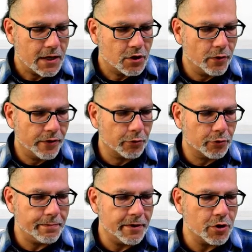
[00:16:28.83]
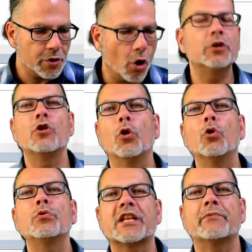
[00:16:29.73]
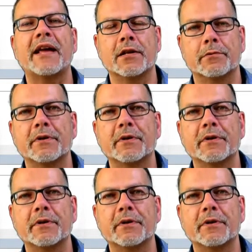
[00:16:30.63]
to the ribbon on load event,